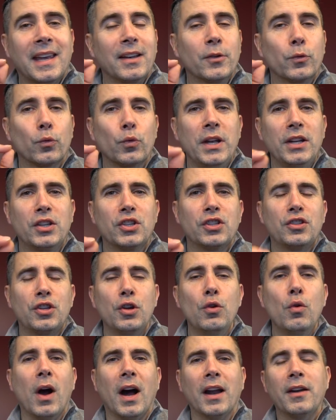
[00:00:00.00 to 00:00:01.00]
can reach
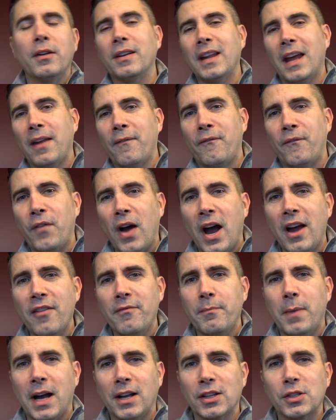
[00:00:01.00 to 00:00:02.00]

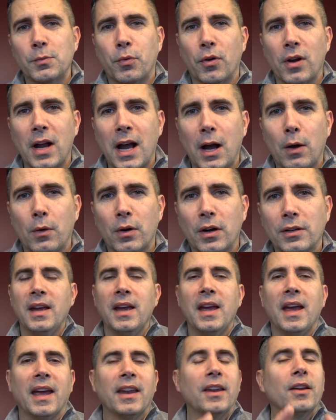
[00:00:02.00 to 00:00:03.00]
205 miles per hour,
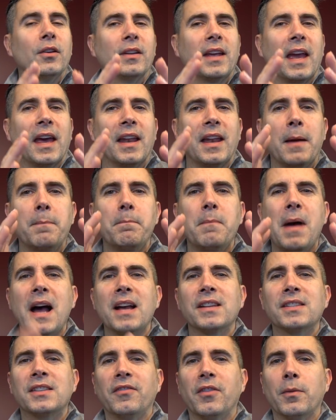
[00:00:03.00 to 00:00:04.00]
and it'll get a
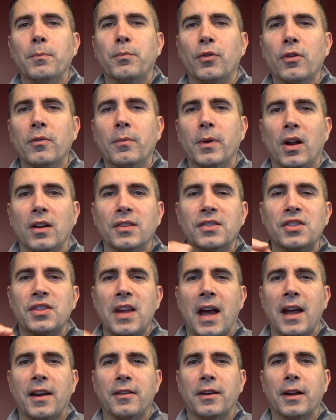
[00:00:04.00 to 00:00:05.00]
massive improvement on
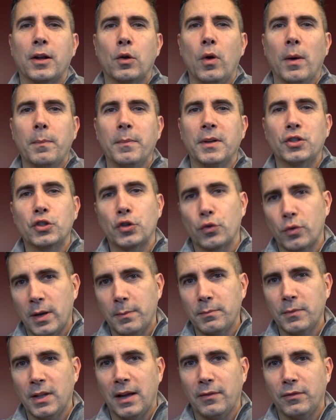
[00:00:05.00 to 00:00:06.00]
standard equipment
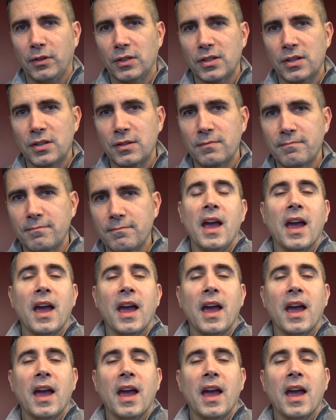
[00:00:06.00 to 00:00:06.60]
trim levels.